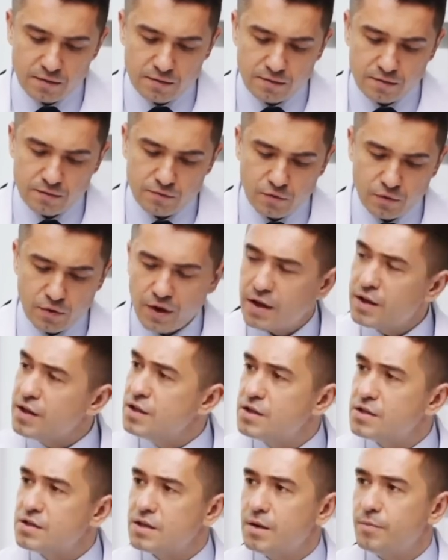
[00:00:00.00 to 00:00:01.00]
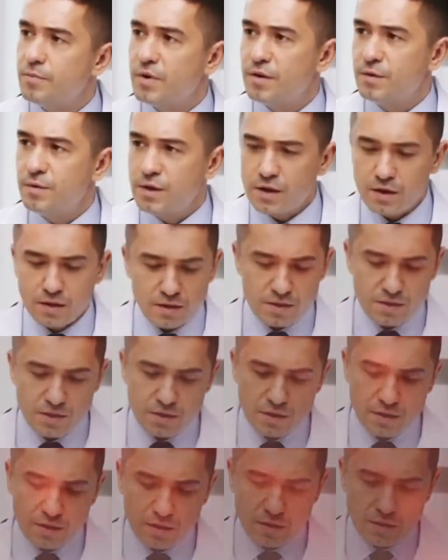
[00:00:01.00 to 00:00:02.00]
that you have, but it will tell you
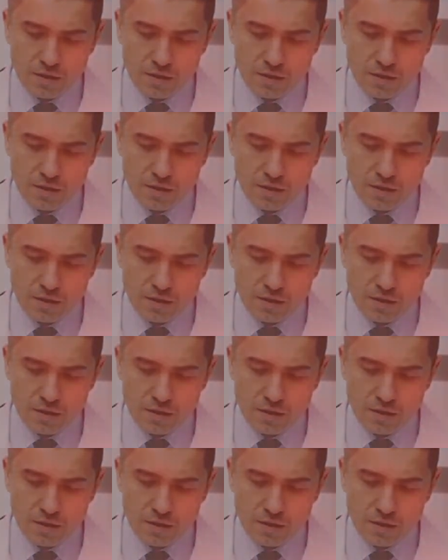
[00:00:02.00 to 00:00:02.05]
you